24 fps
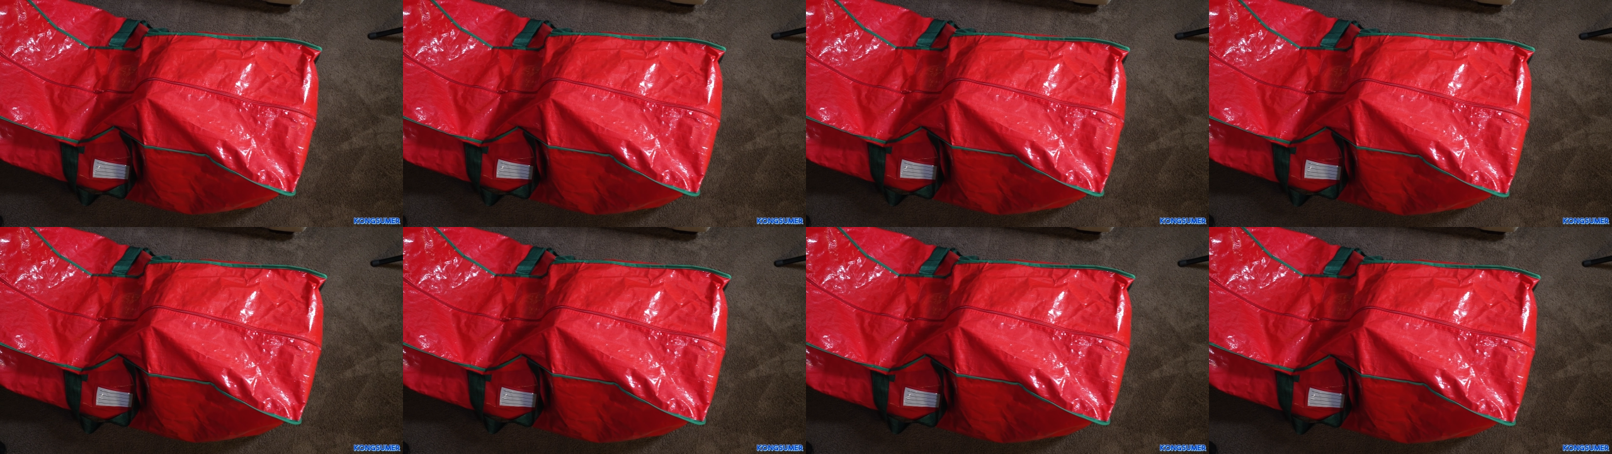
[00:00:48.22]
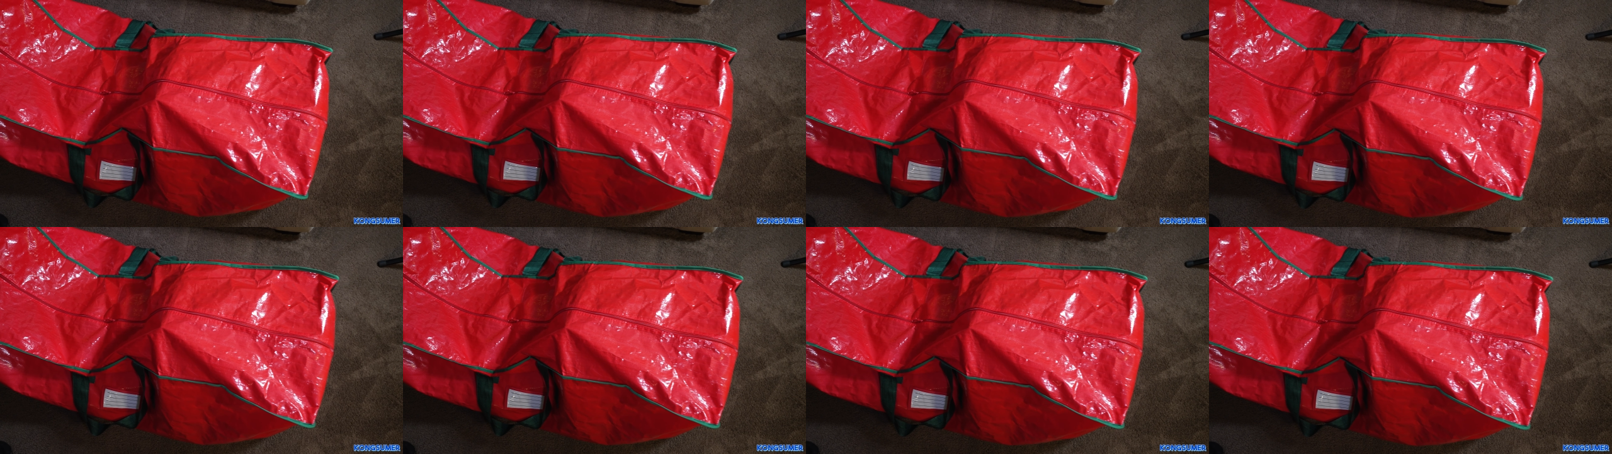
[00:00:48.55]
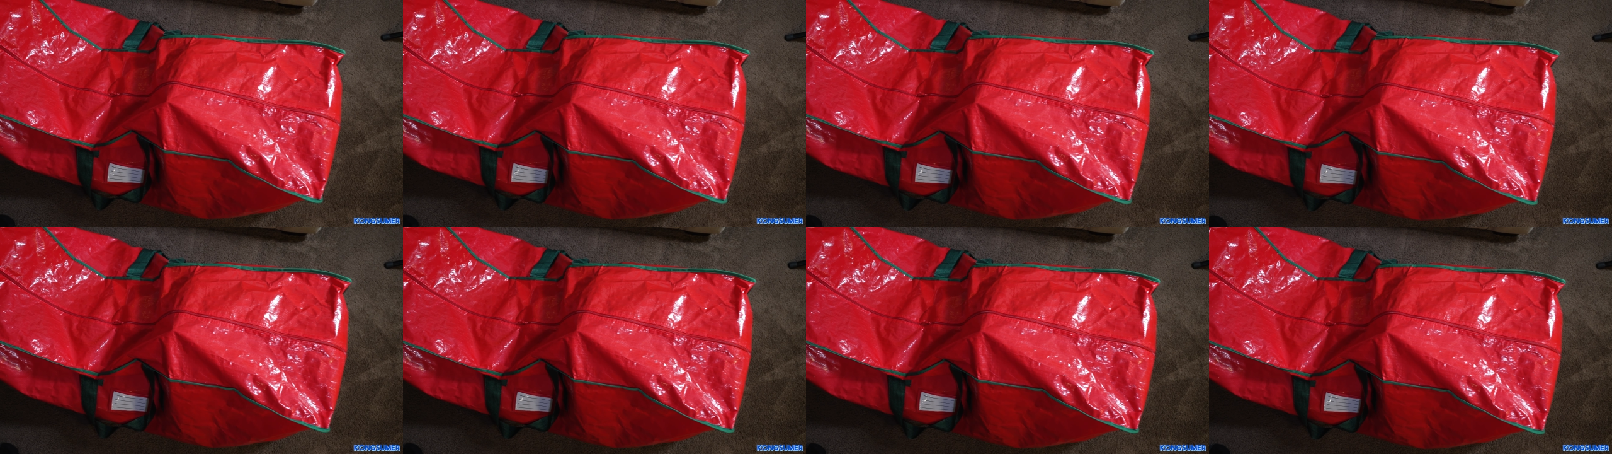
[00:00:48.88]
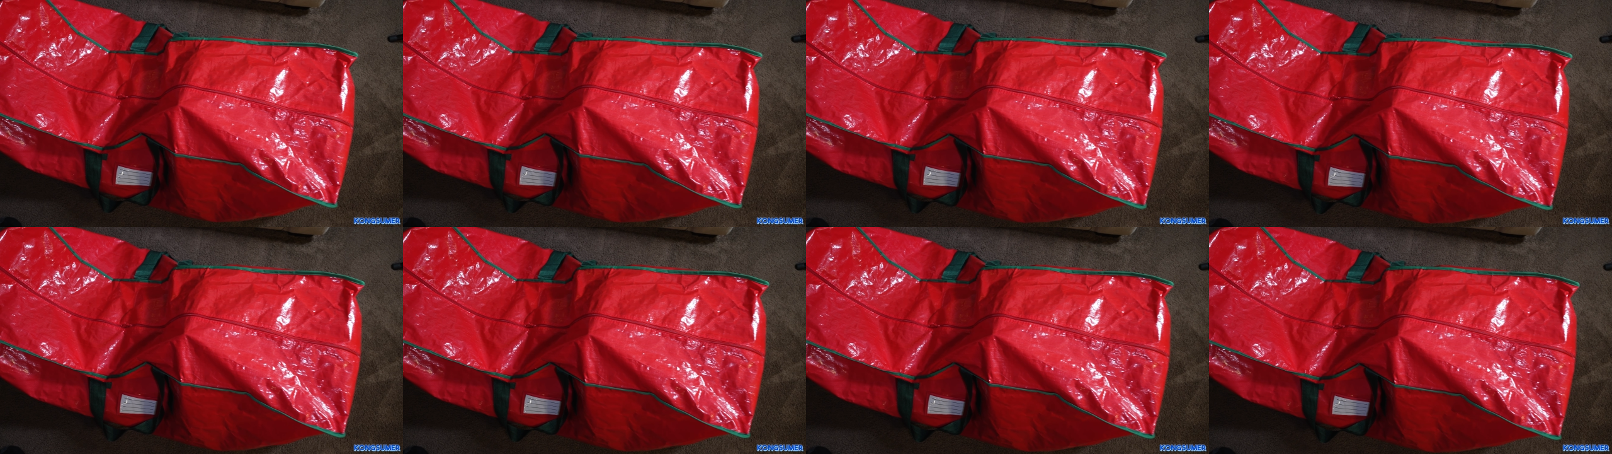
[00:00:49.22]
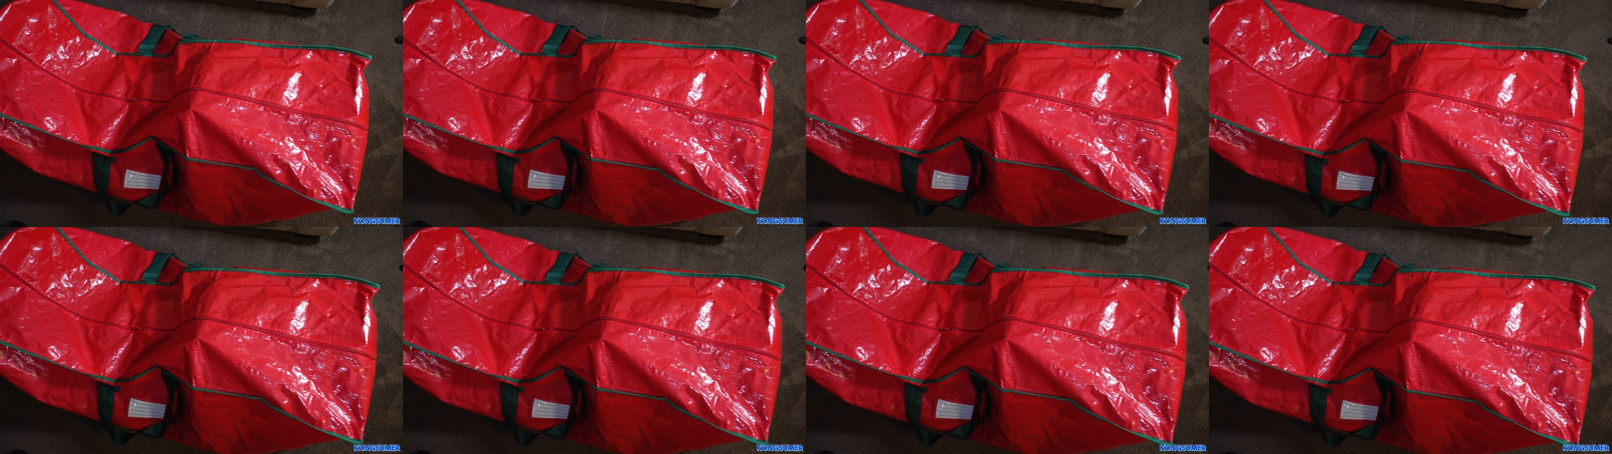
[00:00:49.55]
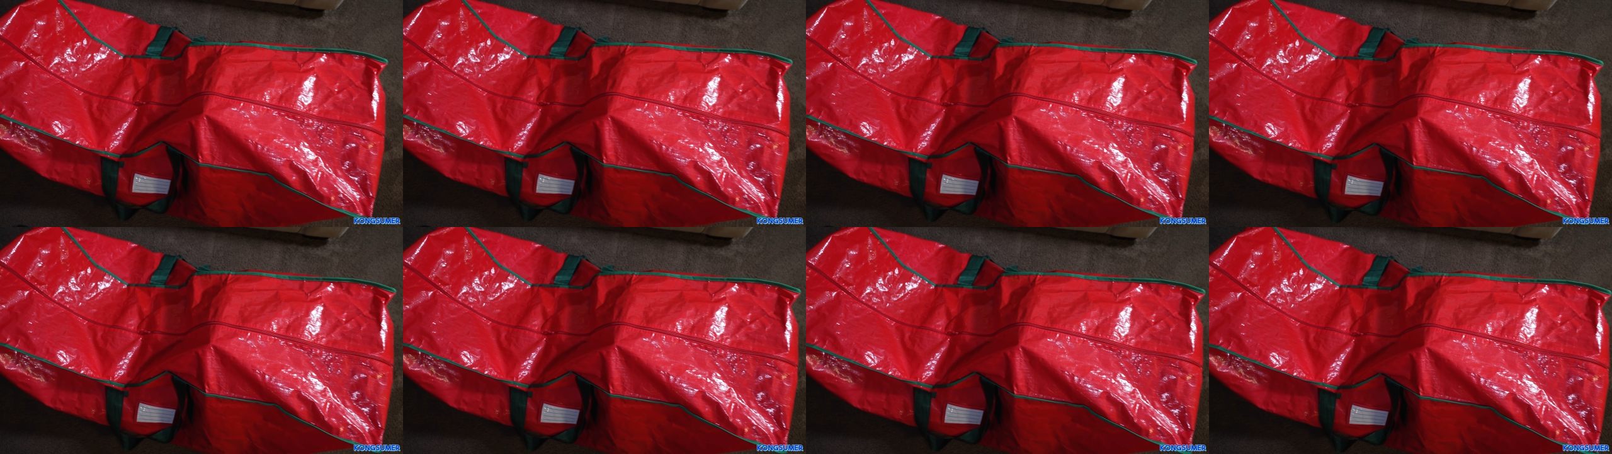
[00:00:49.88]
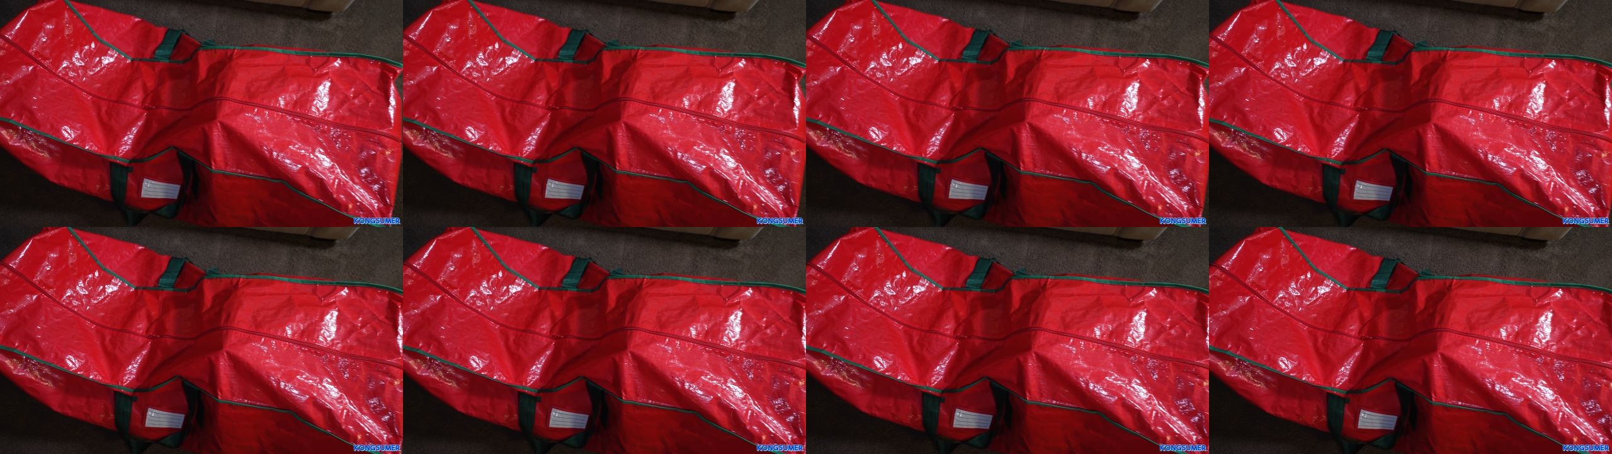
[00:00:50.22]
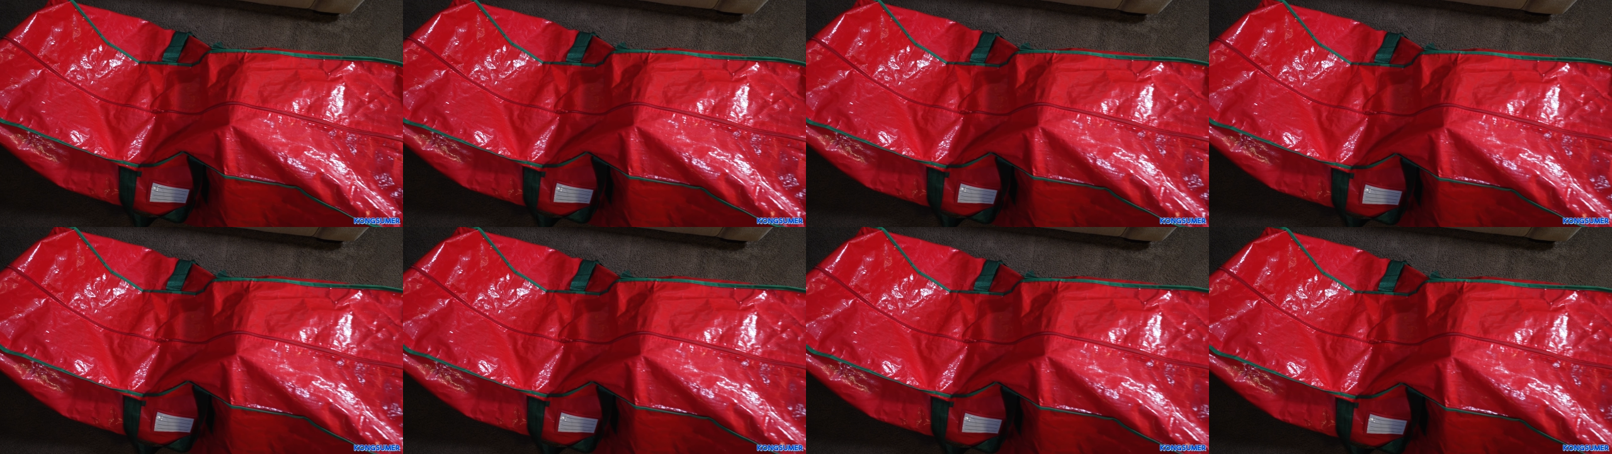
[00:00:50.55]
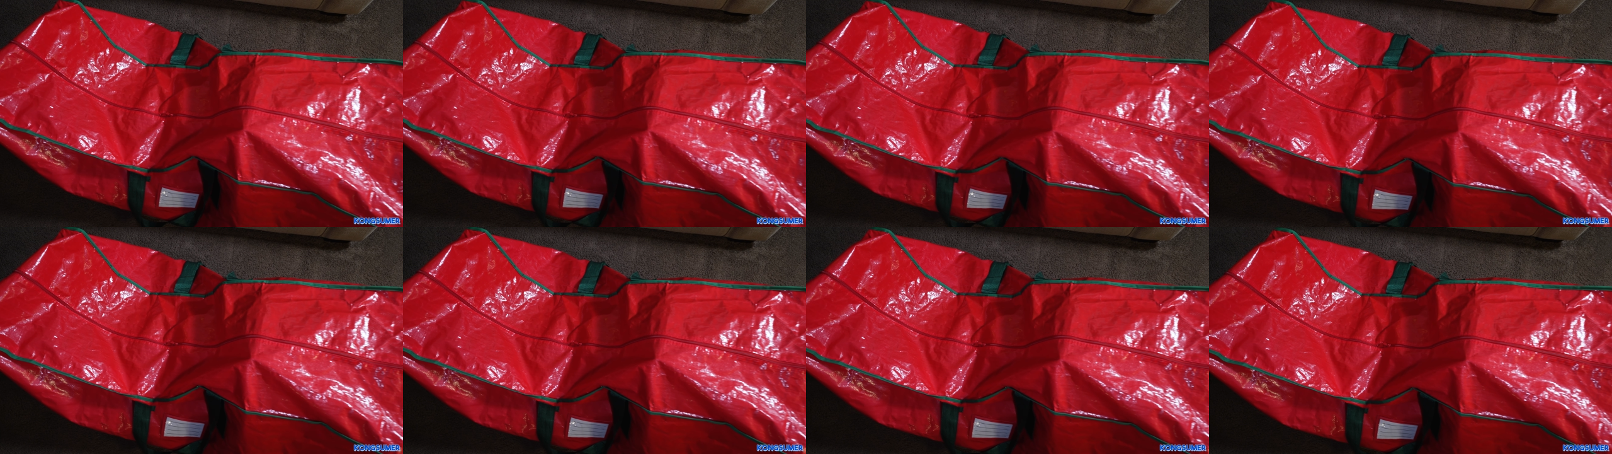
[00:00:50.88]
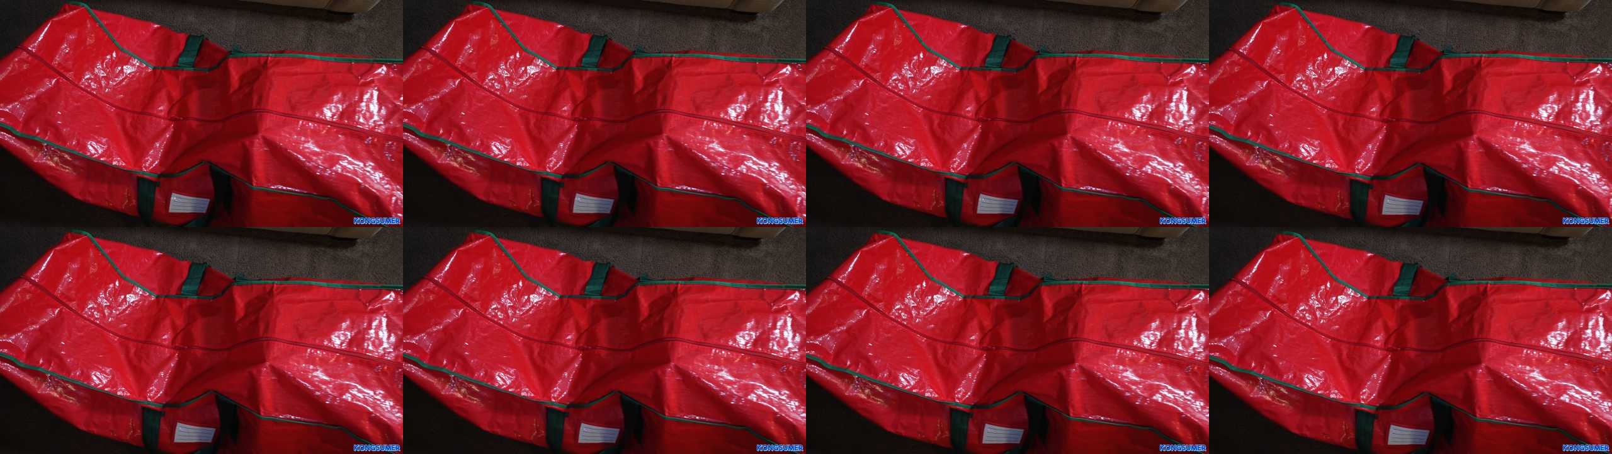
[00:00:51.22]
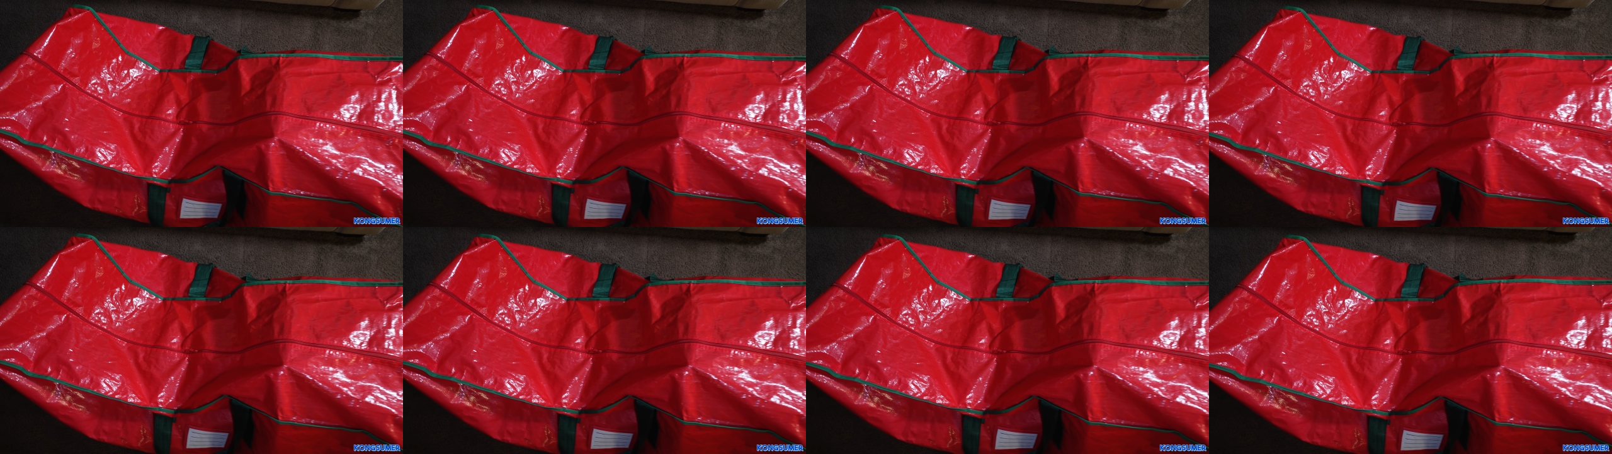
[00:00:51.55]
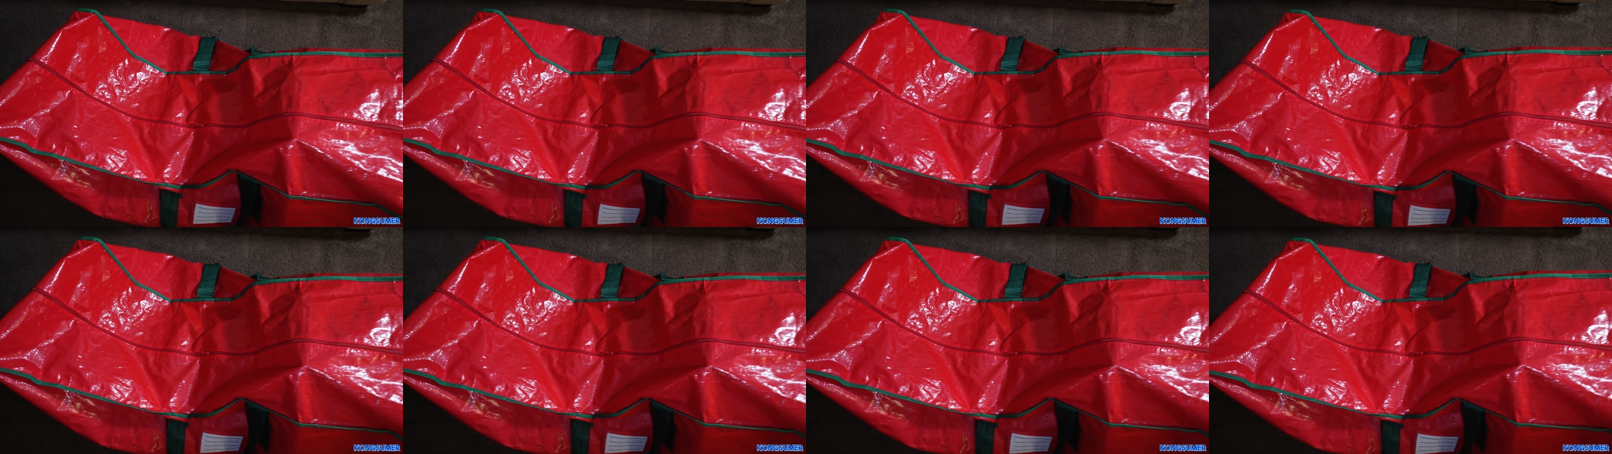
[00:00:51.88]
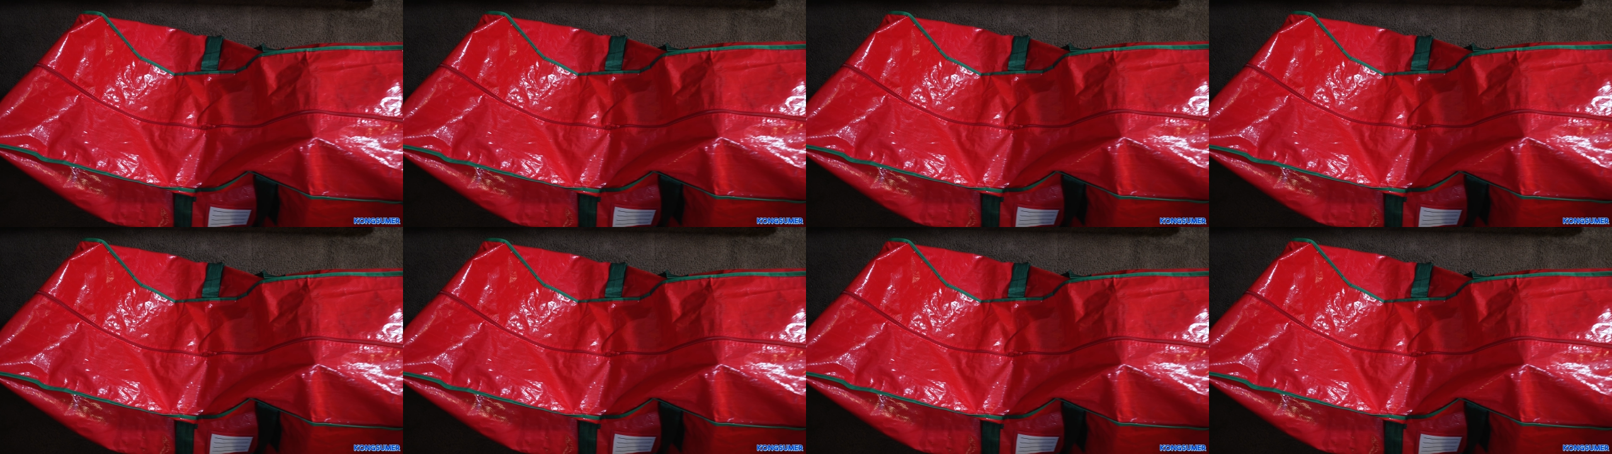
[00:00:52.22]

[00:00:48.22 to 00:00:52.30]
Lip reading: Nobody's mouth can be seen.